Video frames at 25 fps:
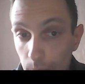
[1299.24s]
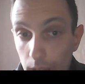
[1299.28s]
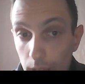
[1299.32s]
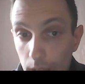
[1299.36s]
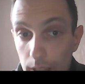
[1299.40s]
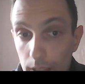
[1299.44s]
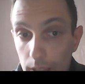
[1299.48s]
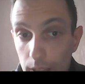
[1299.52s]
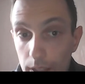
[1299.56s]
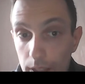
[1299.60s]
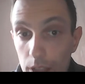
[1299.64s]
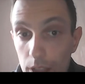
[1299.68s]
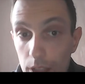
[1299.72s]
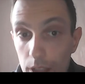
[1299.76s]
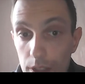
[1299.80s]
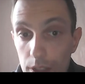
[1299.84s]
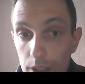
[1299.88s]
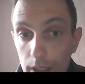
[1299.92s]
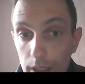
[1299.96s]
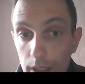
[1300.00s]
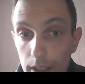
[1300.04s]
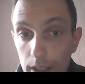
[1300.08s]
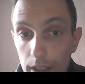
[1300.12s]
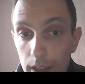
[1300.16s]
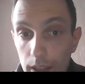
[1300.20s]
such
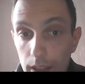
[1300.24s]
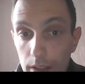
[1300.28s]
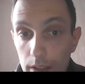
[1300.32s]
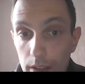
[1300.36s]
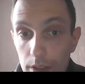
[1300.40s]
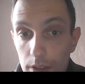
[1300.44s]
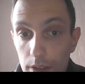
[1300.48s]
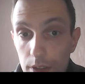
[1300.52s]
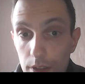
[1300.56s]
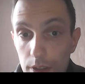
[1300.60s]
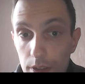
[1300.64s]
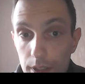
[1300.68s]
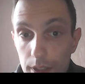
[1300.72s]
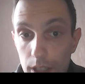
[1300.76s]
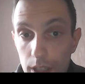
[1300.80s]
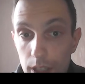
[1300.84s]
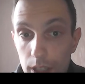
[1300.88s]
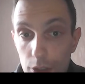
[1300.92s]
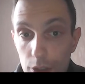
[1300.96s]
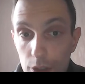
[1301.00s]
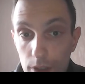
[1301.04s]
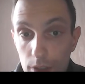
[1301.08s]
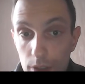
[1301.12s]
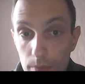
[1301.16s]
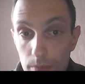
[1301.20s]
that an
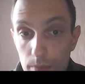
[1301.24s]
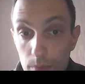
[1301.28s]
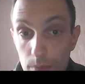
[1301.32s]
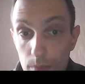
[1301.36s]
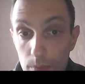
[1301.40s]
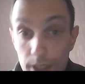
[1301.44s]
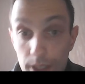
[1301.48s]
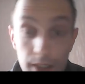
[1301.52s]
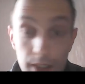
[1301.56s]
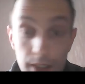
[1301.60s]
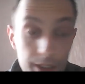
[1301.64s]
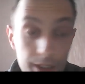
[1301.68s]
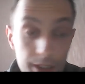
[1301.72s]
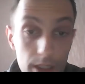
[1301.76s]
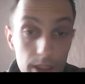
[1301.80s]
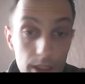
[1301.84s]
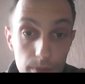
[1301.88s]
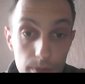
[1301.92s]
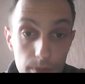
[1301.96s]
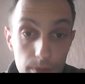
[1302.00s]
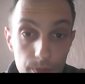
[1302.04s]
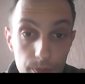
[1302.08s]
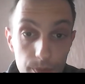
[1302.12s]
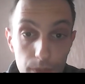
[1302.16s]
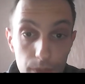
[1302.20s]
intersection, say
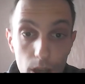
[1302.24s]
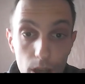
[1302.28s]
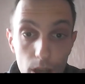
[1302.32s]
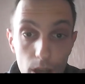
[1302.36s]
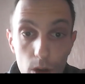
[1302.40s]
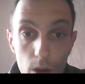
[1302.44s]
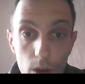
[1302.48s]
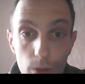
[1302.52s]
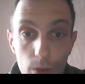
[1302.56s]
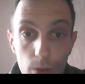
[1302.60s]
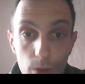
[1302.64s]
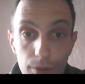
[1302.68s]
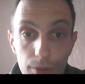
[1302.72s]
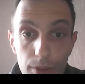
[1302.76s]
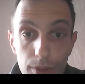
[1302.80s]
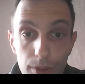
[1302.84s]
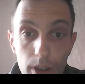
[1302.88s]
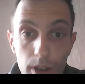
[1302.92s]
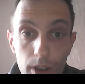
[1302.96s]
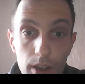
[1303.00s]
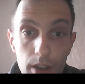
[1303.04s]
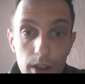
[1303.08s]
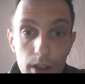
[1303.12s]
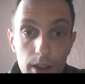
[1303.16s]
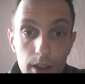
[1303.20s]
D, of
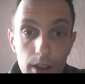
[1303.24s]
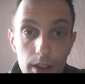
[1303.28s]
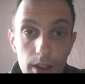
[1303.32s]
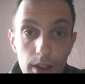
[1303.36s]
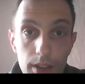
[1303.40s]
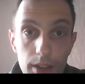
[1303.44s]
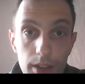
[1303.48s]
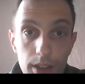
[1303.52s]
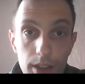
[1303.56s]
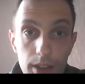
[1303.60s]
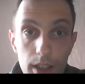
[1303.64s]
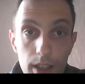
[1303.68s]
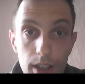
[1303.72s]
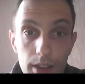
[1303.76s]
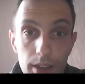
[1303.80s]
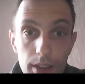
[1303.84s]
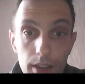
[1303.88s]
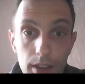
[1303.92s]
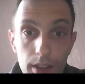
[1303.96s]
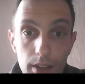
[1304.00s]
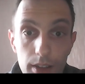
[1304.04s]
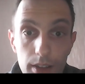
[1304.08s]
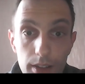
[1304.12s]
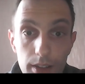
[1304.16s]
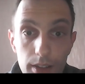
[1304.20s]

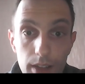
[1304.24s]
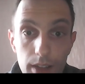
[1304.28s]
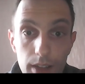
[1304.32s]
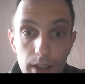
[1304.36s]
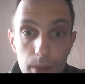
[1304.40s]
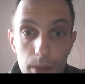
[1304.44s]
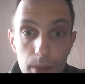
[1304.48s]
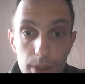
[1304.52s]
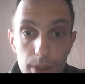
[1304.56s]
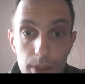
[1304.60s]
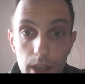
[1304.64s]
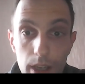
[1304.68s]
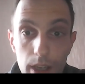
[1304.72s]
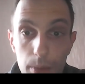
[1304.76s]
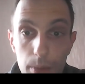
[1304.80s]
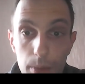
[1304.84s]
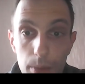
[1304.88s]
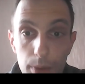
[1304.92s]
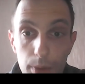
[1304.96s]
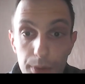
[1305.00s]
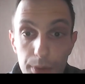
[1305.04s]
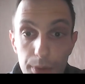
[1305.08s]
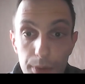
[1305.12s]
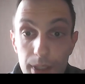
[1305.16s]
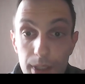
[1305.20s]
delta times
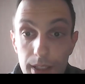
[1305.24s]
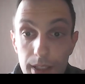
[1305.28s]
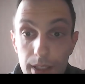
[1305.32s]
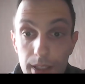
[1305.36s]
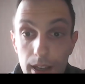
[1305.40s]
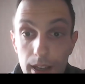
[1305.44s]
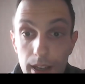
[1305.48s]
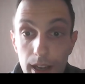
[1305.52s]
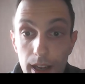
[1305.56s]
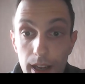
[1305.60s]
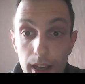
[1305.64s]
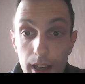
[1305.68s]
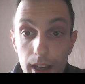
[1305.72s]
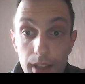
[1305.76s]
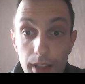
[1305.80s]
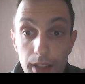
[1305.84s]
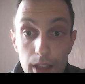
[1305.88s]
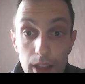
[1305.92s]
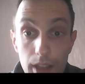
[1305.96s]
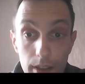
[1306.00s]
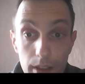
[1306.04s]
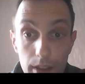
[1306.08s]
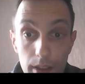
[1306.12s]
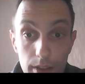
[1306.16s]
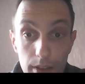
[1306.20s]
gamma with an
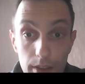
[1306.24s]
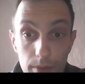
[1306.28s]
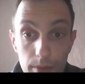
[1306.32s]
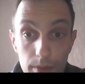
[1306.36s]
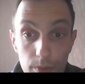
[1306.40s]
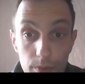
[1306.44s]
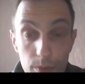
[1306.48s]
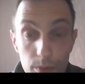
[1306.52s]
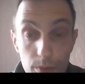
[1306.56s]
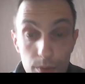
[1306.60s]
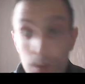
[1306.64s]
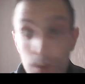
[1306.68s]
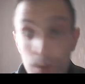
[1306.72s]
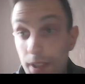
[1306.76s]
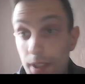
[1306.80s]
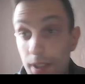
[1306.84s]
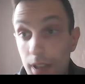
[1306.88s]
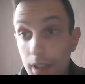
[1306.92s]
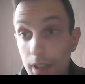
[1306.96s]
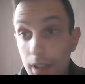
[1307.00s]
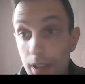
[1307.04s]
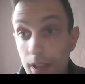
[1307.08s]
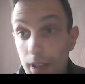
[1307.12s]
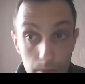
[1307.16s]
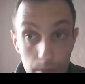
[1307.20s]
arc with
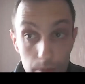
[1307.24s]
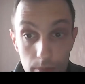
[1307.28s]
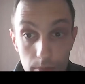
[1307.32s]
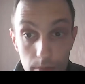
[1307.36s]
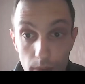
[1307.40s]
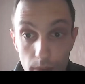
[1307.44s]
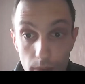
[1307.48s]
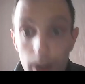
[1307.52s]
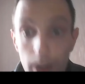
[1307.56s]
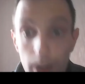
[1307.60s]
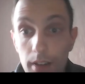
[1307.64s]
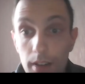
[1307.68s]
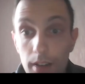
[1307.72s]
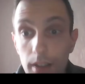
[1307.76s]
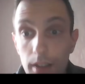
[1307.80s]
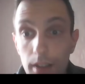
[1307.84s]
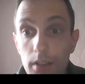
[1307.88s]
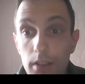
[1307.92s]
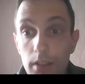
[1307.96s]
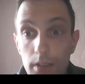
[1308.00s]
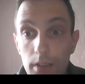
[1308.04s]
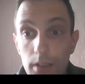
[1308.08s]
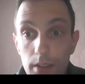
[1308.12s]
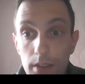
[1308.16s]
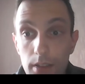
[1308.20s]
some arc
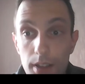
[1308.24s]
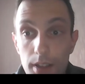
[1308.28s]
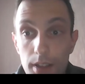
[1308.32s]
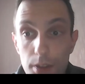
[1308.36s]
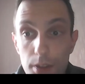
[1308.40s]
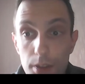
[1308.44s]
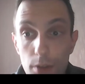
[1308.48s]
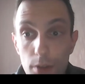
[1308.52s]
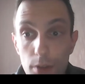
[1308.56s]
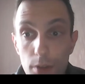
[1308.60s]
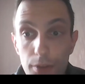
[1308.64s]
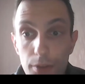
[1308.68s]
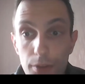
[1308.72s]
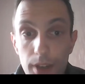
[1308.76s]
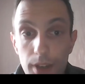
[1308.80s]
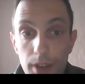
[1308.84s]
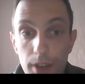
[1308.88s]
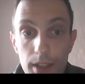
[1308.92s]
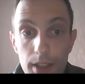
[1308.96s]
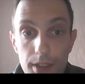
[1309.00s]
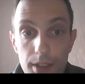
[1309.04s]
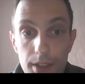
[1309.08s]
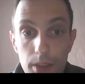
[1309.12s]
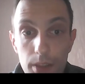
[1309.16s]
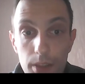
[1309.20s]
color class of
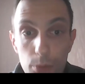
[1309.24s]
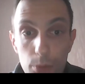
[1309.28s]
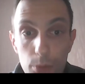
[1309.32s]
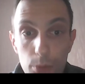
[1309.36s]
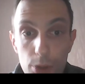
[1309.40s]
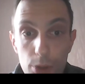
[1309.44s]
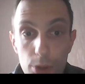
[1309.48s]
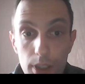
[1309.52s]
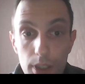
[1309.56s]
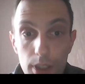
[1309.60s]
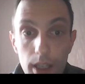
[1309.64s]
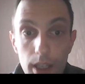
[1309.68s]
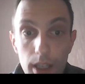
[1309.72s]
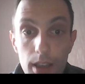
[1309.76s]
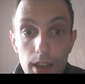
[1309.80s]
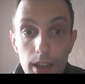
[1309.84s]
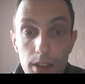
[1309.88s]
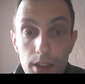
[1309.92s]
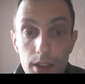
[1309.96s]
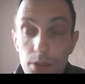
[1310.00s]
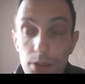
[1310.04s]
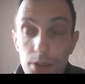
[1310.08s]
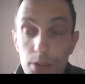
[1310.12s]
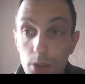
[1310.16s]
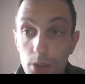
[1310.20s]
value set most K
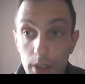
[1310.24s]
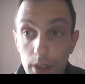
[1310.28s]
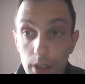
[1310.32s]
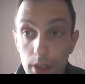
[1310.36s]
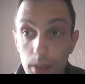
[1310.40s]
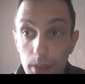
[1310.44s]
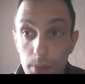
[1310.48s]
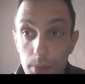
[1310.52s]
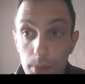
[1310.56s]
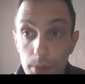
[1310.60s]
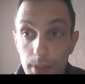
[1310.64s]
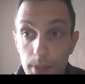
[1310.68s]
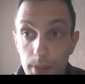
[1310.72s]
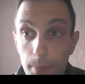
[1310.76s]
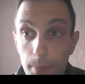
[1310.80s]
is non-empty.